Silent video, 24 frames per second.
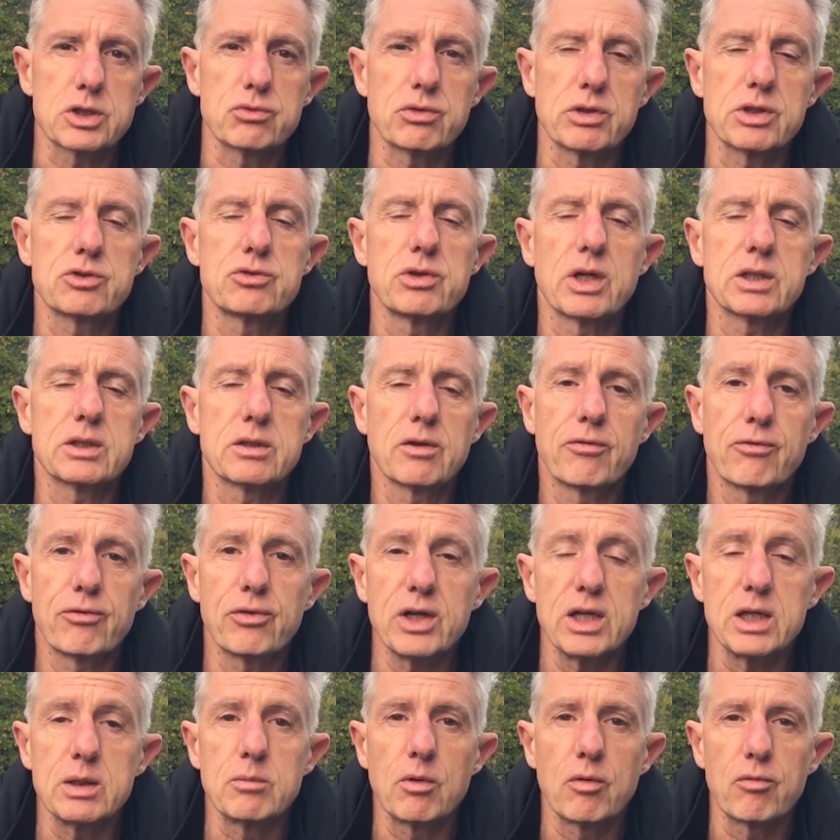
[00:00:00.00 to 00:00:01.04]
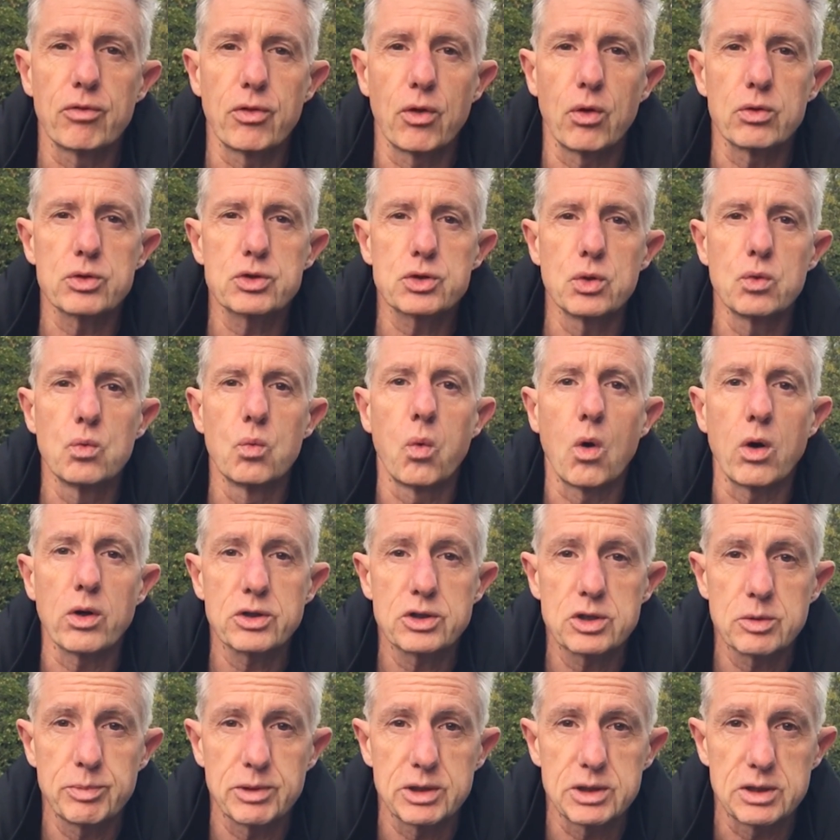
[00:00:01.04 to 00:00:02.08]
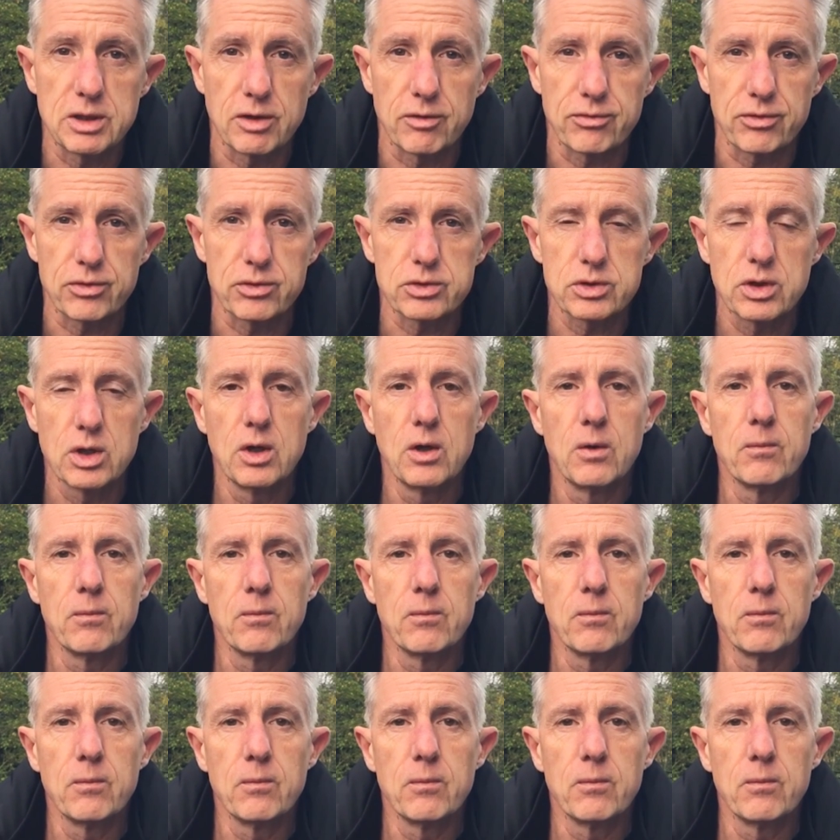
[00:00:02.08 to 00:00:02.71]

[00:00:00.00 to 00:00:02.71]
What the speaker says: restrict the freedom of those who want to be different,